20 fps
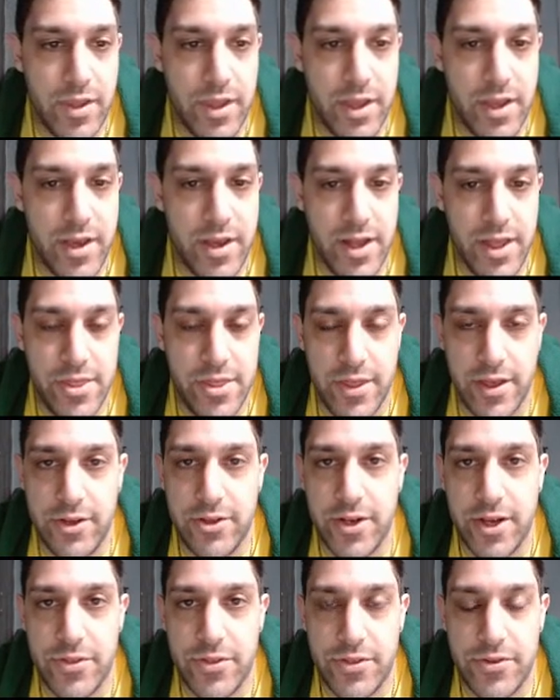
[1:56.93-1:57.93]
And I think
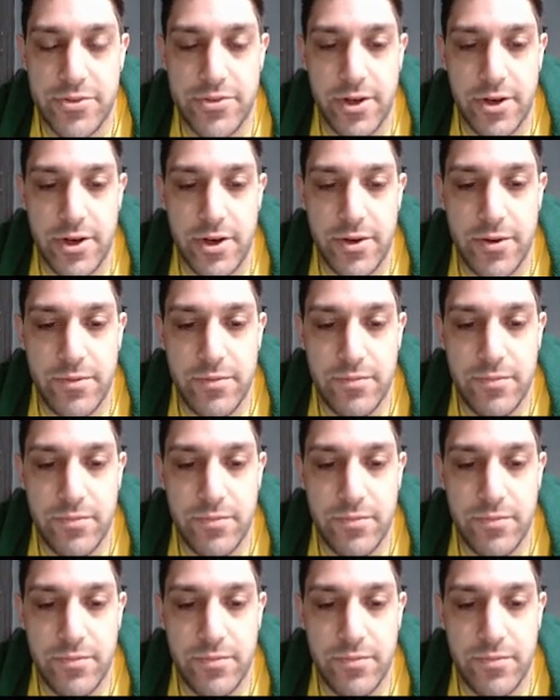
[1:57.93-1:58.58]
he'll get the start.